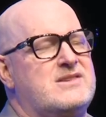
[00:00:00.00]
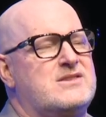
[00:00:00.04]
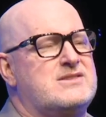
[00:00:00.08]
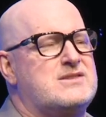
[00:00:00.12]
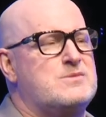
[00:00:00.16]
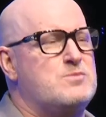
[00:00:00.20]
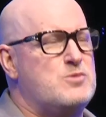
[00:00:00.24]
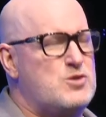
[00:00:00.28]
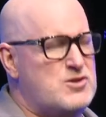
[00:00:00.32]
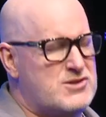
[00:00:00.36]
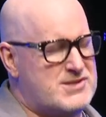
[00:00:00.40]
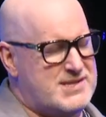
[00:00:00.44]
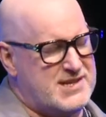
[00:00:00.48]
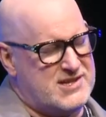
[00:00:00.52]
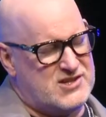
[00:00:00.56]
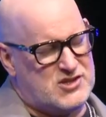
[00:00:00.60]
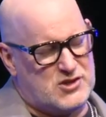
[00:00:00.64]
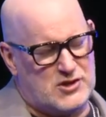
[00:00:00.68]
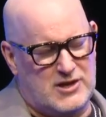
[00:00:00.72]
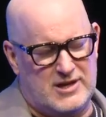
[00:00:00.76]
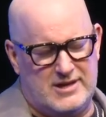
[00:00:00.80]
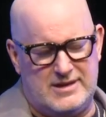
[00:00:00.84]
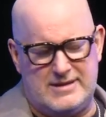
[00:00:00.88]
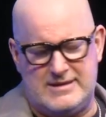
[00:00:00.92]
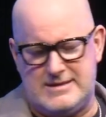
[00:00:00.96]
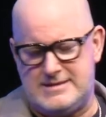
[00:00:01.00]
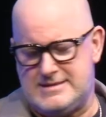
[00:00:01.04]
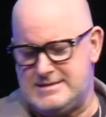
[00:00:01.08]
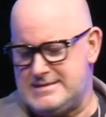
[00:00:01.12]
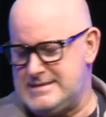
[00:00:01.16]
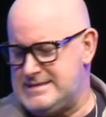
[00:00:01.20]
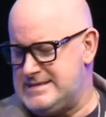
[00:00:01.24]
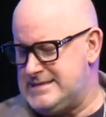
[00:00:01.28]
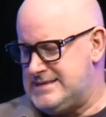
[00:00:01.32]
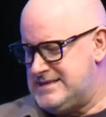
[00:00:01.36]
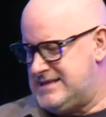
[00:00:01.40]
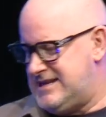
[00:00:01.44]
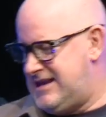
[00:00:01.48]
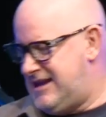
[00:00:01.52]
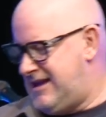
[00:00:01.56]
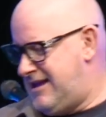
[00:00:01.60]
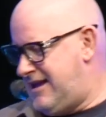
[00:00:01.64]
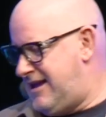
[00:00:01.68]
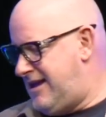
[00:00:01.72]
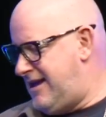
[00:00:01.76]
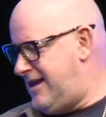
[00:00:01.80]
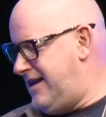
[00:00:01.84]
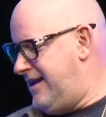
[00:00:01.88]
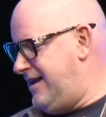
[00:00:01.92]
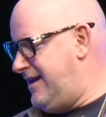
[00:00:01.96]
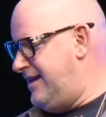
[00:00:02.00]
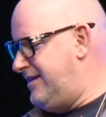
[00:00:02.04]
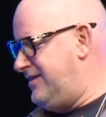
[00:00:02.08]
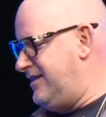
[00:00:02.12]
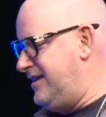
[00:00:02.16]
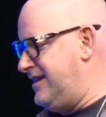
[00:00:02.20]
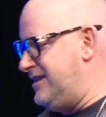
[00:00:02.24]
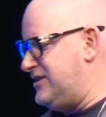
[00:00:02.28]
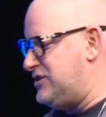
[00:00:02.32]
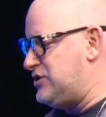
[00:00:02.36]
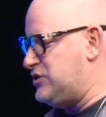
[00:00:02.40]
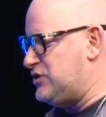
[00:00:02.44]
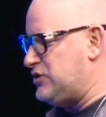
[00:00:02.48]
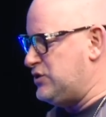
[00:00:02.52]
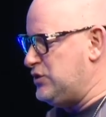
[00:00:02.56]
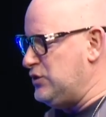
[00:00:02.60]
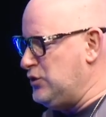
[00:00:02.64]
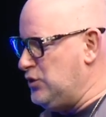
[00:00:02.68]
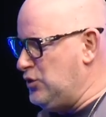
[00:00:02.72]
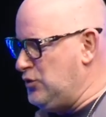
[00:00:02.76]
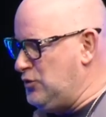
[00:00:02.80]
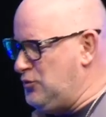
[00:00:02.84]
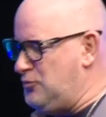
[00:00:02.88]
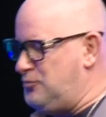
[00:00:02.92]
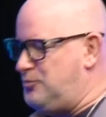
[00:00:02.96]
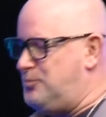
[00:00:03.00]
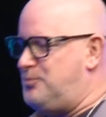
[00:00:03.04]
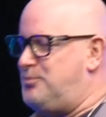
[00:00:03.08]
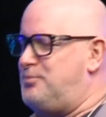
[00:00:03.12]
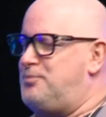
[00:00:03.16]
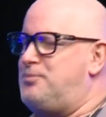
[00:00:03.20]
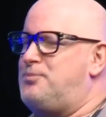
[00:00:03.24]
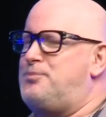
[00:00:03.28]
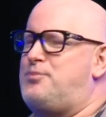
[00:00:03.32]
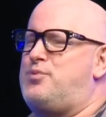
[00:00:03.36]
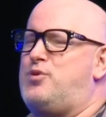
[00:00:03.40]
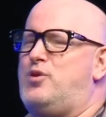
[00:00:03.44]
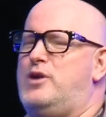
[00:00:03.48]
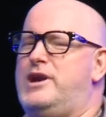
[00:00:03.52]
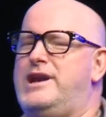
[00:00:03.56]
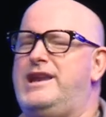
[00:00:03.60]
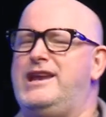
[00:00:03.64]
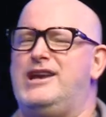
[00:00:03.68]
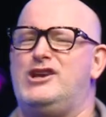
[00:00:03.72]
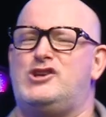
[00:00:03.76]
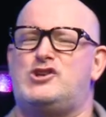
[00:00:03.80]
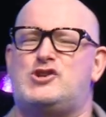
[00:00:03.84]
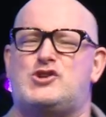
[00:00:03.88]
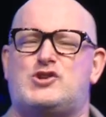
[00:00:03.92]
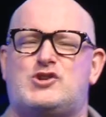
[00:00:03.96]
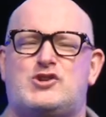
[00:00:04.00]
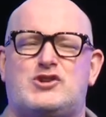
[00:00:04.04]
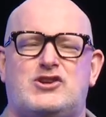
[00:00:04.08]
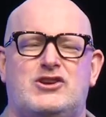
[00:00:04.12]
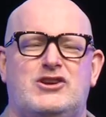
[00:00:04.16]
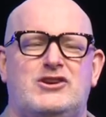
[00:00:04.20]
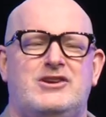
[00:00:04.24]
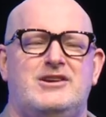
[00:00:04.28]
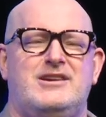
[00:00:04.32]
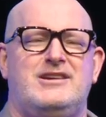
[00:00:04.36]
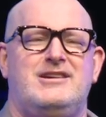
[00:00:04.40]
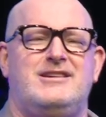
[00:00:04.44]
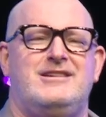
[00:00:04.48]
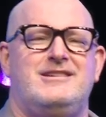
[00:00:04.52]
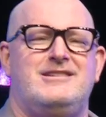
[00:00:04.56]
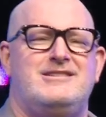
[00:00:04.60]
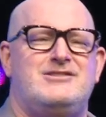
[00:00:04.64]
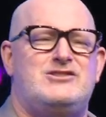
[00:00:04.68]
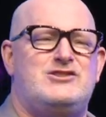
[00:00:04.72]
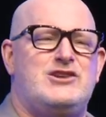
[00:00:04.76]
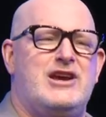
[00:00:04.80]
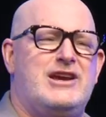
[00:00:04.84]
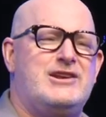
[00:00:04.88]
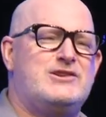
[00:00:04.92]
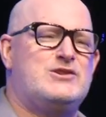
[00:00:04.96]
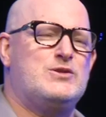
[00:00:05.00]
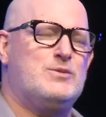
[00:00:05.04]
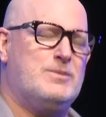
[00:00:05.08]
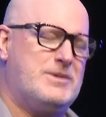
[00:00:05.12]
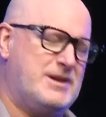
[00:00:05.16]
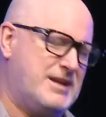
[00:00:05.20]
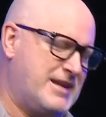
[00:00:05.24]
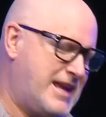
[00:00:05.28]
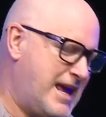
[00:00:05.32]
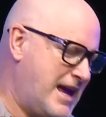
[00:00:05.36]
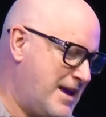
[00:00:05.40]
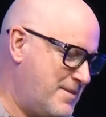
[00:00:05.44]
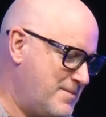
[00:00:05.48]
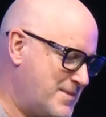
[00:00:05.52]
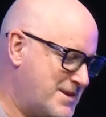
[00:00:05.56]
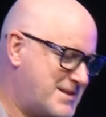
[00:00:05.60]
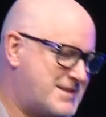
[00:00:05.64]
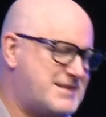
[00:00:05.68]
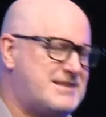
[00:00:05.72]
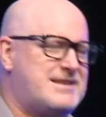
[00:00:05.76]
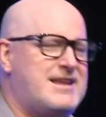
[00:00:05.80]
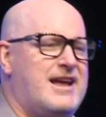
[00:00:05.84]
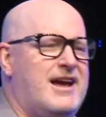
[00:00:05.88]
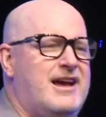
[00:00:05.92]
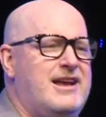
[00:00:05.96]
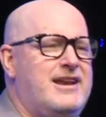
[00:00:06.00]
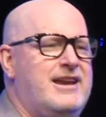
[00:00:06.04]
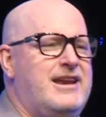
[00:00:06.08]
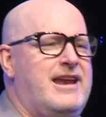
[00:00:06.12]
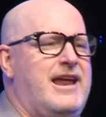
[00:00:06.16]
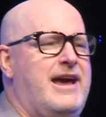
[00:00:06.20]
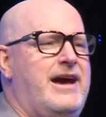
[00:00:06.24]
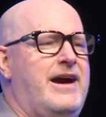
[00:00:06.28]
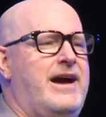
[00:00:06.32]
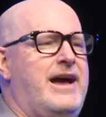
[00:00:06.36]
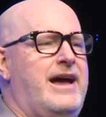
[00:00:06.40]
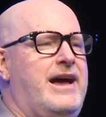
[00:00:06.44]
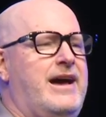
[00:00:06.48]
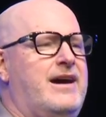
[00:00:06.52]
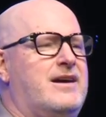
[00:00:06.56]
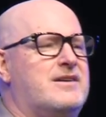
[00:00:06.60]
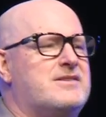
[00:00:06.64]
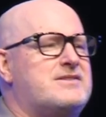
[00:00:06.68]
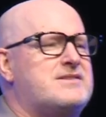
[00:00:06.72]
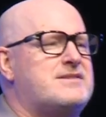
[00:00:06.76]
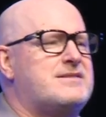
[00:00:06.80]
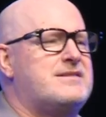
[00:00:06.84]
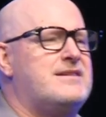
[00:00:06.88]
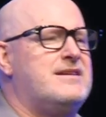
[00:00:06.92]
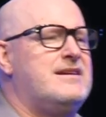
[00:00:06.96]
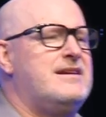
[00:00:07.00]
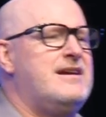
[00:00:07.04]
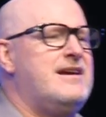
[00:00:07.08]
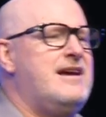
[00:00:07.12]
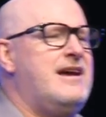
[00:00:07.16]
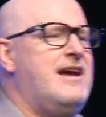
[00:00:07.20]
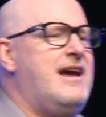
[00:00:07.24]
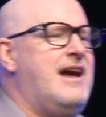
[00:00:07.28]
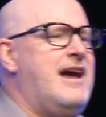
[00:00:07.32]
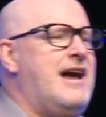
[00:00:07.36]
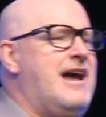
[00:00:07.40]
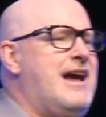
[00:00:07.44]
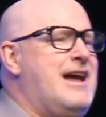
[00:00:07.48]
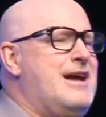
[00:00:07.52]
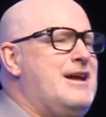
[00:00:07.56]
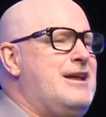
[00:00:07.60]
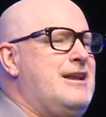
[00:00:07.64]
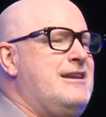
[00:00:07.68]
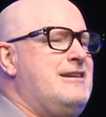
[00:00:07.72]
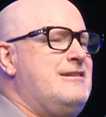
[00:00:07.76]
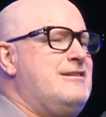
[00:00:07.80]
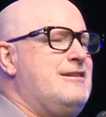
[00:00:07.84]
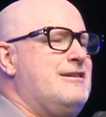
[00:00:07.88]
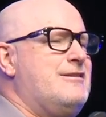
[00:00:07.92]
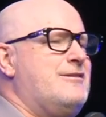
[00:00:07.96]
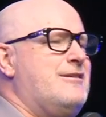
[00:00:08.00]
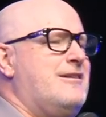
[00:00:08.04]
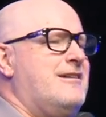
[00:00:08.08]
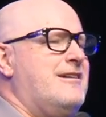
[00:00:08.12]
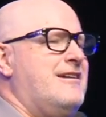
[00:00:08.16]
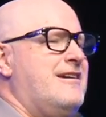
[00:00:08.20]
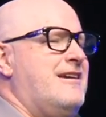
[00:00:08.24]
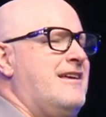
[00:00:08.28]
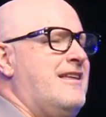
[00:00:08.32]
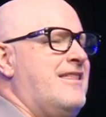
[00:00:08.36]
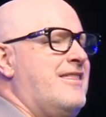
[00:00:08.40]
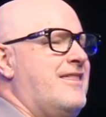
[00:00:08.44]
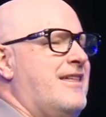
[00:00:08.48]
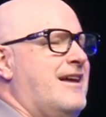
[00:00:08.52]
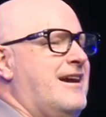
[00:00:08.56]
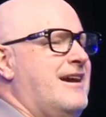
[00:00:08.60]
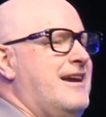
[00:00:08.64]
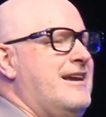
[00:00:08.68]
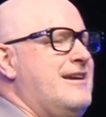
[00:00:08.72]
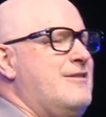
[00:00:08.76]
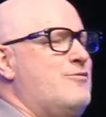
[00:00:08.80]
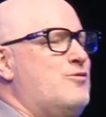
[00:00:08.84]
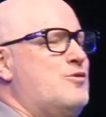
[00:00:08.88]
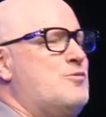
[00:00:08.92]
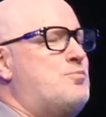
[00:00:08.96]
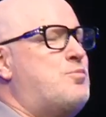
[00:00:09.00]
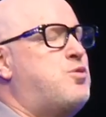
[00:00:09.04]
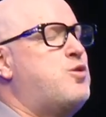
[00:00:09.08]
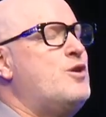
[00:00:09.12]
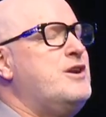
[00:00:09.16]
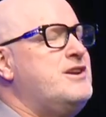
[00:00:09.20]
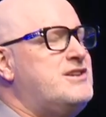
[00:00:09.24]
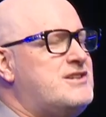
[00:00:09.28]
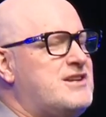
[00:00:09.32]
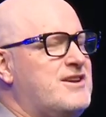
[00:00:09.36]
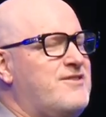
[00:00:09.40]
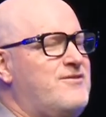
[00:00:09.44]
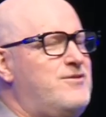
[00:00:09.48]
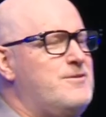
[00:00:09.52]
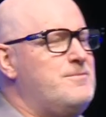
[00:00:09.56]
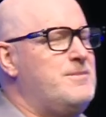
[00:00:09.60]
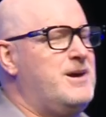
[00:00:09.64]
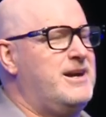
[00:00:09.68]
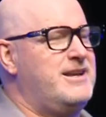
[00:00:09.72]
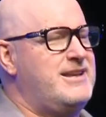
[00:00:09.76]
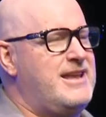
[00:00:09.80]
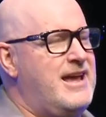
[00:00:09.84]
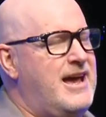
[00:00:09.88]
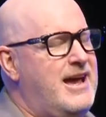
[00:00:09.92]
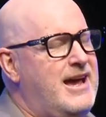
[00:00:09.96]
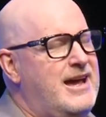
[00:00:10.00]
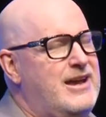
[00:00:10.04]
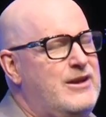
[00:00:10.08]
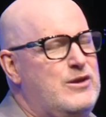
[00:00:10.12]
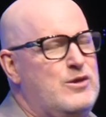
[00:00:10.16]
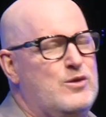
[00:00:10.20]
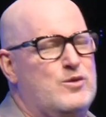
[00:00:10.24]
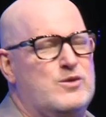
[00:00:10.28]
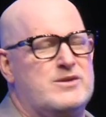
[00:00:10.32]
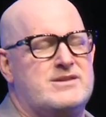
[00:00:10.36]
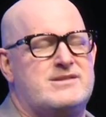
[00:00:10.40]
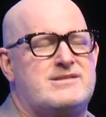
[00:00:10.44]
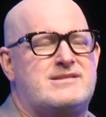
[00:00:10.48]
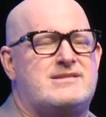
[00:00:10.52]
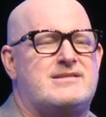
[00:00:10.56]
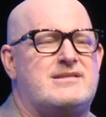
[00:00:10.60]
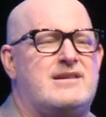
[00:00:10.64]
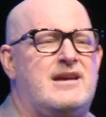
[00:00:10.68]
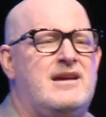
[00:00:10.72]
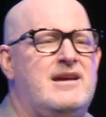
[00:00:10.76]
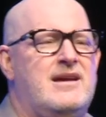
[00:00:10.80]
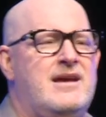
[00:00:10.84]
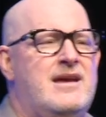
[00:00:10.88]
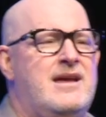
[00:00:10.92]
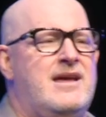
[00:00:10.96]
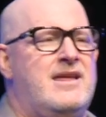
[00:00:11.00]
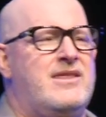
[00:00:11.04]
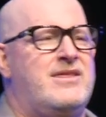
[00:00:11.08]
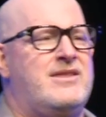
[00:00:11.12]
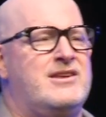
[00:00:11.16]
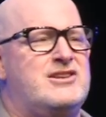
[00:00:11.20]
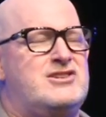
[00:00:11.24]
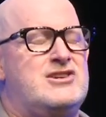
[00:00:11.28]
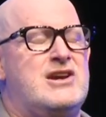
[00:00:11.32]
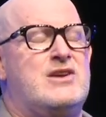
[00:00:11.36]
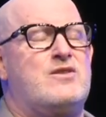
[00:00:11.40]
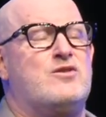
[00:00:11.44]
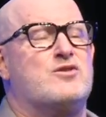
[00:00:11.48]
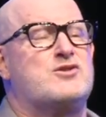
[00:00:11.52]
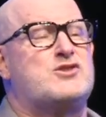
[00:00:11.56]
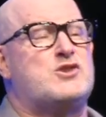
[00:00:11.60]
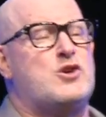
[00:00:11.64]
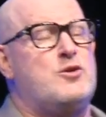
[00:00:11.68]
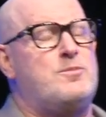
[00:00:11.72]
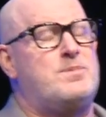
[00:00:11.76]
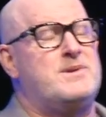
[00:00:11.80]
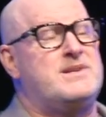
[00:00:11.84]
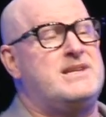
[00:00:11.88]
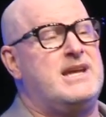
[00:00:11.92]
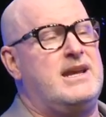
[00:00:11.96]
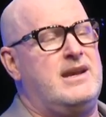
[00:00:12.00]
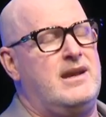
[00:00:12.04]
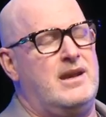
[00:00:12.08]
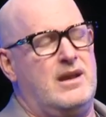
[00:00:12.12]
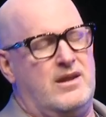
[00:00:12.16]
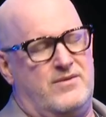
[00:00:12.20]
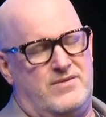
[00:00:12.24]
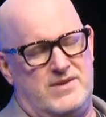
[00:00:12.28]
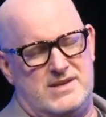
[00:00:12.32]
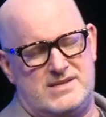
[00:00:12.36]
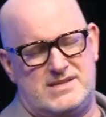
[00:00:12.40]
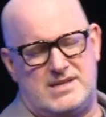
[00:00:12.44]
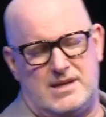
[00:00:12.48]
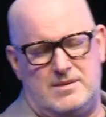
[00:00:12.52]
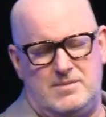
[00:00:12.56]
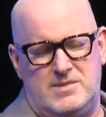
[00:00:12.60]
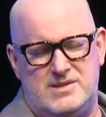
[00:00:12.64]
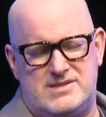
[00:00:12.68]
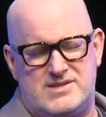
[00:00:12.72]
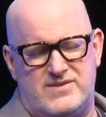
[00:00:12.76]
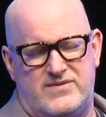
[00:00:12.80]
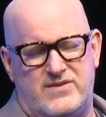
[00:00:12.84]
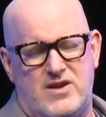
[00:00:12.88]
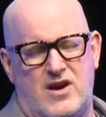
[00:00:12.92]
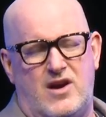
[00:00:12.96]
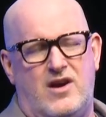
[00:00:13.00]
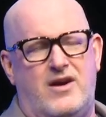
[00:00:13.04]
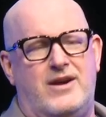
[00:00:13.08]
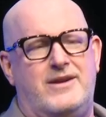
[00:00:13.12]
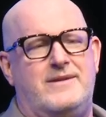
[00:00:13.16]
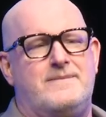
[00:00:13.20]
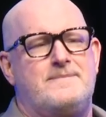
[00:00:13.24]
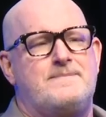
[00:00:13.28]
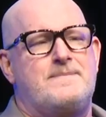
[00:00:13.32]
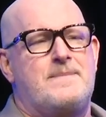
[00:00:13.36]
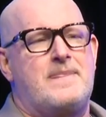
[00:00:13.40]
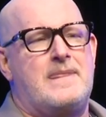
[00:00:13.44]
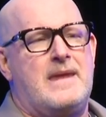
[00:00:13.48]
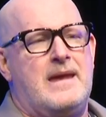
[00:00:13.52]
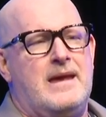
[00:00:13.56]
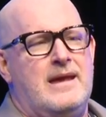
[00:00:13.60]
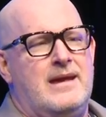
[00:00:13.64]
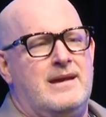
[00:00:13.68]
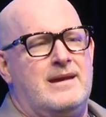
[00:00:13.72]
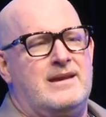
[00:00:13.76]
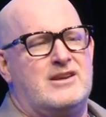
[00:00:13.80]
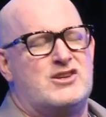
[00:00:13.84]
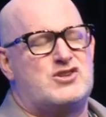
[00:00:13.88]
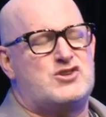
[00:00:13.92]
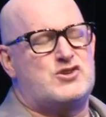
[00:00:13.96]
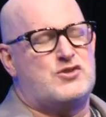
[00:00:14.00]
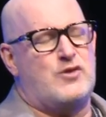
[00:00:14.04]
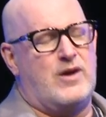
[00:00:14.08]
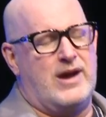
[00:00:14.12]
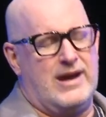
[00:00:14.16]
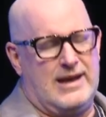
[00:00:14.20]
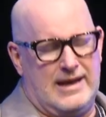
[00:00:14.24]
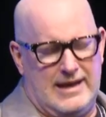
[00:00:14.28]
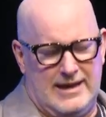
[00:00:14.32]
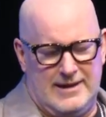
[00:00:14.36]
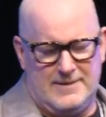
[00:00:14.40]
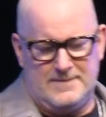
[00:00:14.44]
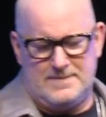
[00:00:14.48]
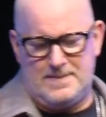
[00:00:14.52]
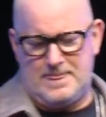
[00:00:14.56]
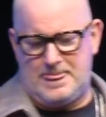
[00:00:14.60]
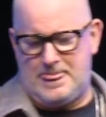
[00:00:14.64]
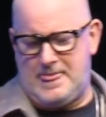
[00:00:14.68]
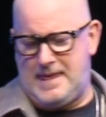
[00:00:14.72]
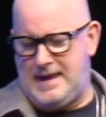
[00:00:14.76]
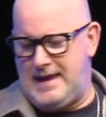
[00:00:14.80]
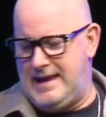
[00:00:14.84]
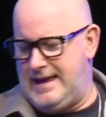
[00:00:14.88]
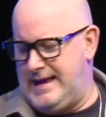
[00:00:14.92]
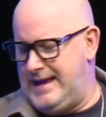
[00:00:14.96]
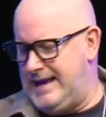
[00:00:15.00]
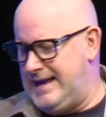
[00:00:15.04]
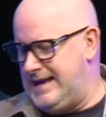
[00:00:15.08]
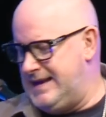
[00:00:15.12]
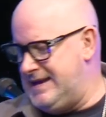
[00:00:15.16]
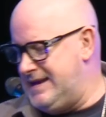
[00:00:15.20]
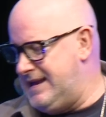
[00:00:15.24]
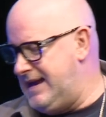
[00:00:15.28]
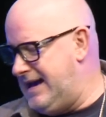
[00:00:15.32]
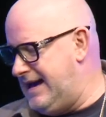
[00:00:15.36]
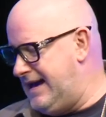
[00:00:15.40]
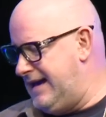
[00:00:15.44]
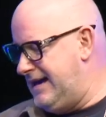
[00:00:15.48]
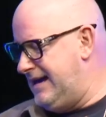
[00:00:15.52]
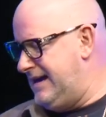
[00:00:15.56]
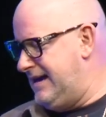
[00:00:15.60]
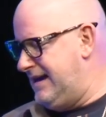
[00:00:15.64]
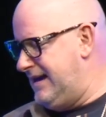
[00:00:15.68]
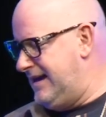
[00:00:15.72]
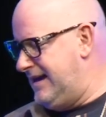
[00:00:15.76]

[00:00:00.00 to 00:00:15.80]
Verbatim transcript: I was a musician. And these two British gentlemen came and stayed in our house. And they were preaching for my dad, who was the general superintendent of the Assemblies of God in Australia. And, uh,